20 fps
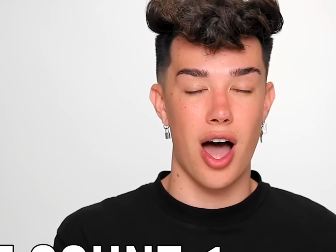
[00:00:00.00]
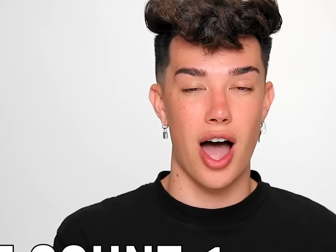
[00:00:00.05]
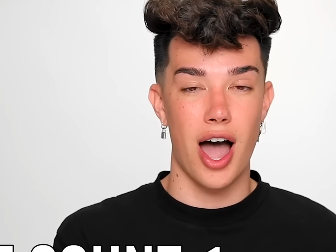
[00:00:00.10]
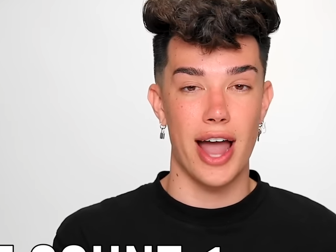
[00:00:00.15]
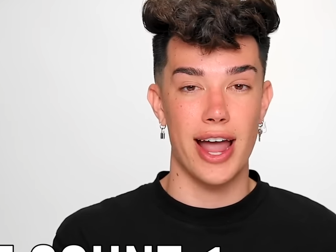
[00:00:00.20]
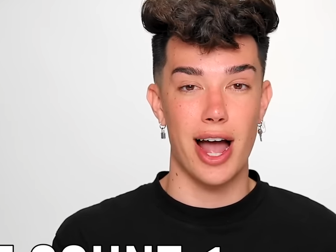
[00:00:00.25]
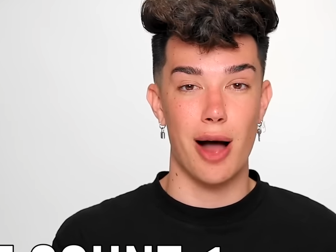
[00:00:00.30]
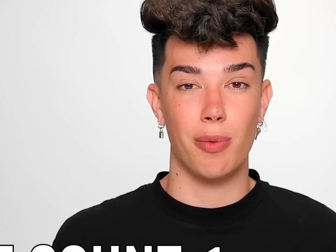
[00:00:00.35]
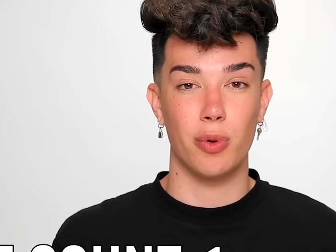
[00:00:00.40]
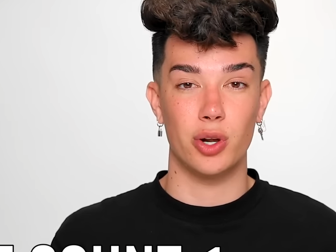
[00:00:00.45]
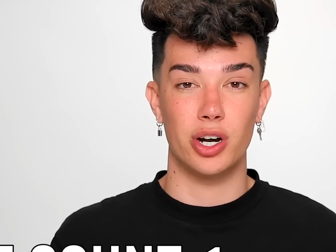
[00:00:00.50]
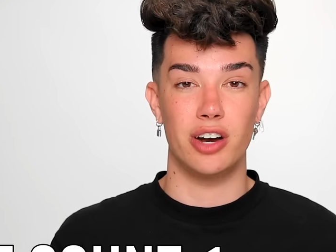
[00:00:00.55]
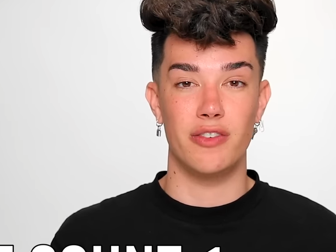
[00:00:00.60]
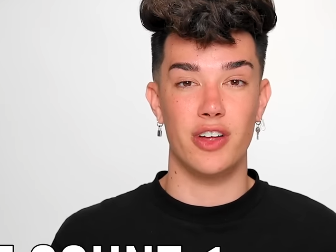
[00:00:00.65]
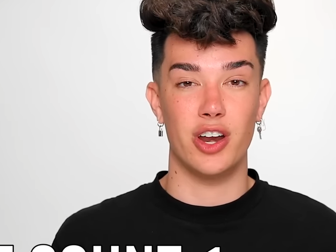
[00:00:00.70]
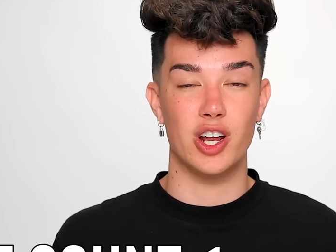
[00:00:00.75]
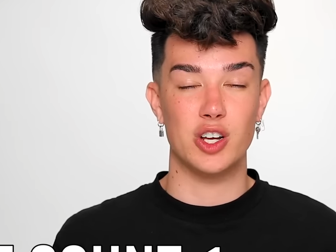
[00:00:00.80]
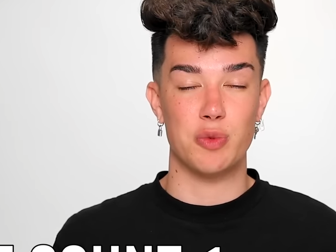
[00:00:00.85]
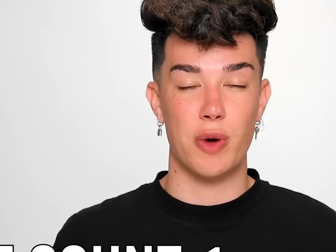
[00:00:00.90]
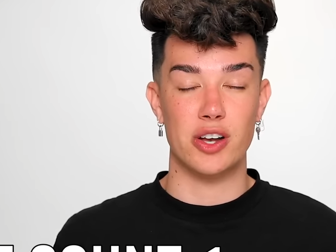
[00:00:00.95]
I uploaded a
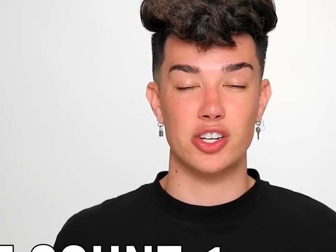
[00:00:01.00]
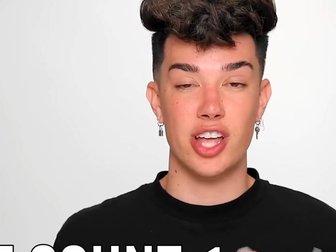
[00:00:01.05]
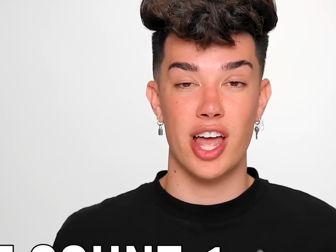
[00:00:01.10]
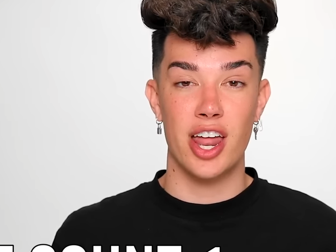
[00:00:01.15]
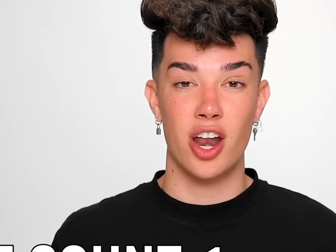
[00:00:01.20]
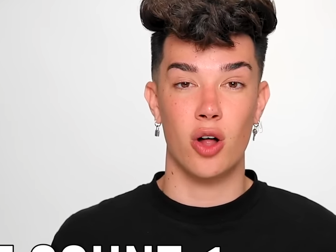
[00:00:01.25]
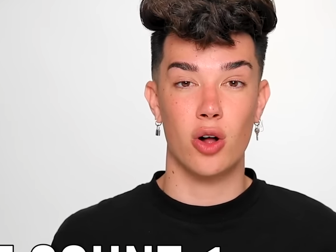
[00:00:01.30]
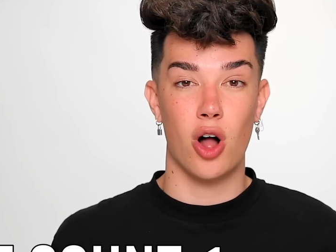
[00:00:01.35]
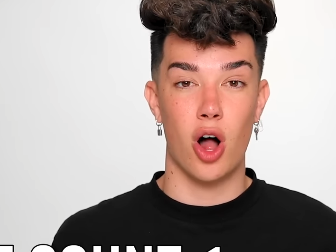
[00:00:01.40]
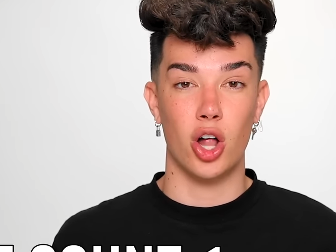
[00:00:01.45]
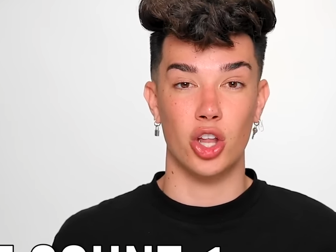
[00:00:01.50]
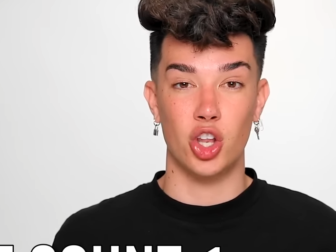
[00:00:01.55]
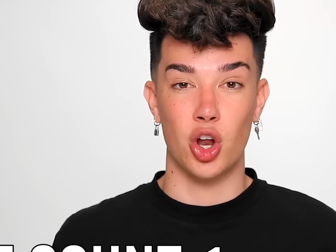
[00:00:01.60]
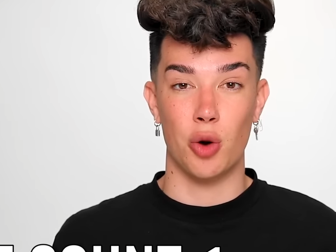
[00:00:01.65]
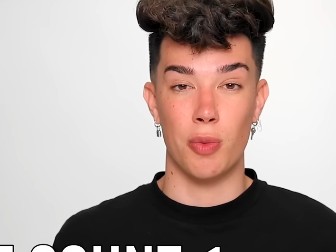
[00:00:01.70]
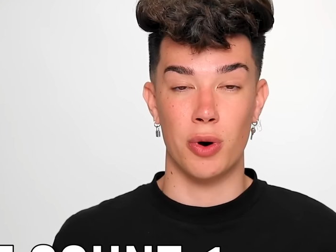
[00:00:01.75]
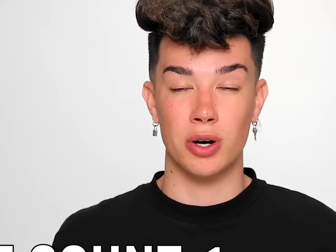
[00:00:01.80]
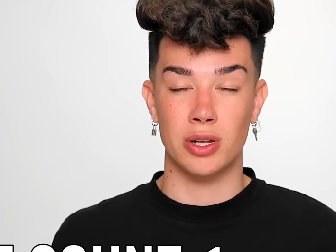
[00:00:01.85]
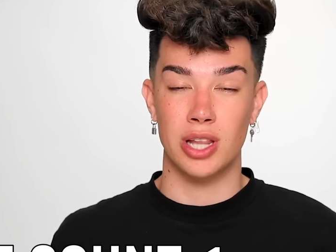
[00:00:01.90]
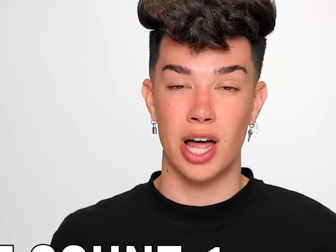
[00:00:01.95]
video to my channel called
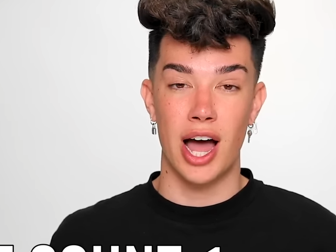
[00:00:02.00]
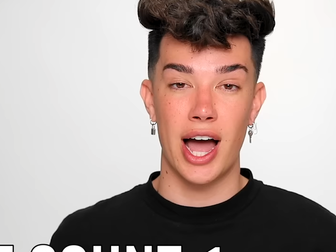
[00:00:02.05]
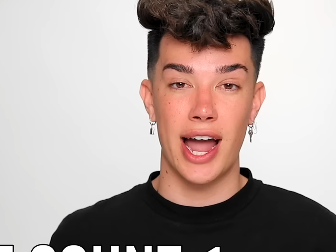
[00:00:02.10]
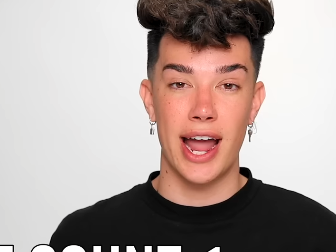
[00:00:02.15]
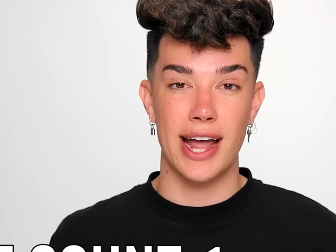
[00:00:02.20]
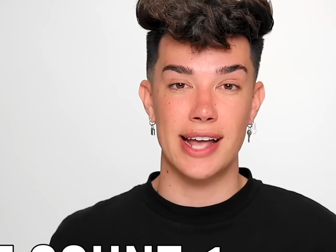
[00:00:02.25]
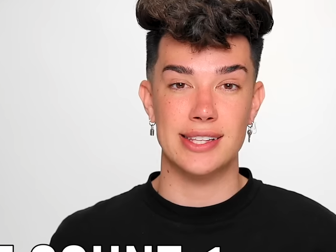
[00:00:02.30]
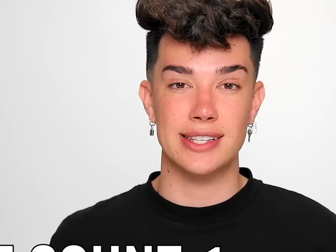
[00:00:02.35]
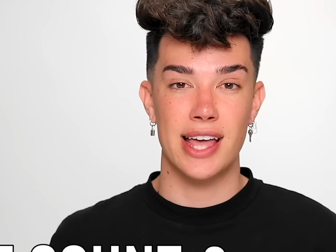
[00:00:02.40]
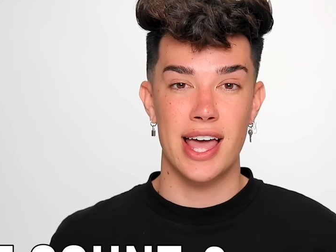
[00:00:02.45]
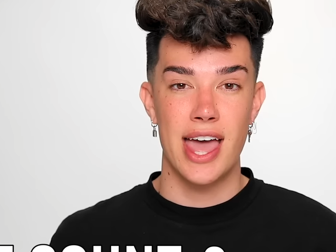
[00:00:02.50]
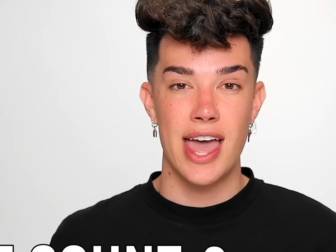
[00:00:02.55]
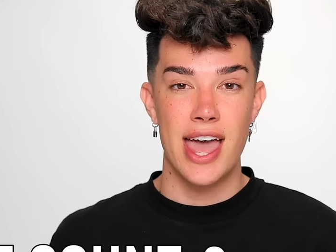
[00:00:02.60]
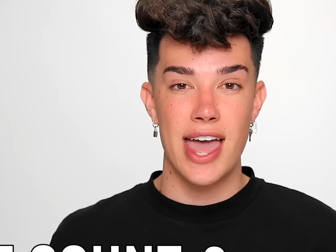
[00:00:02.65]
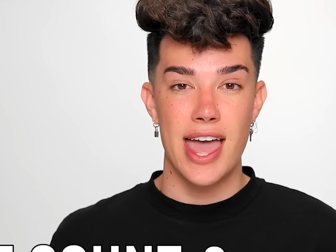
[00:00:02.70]
No More Lies,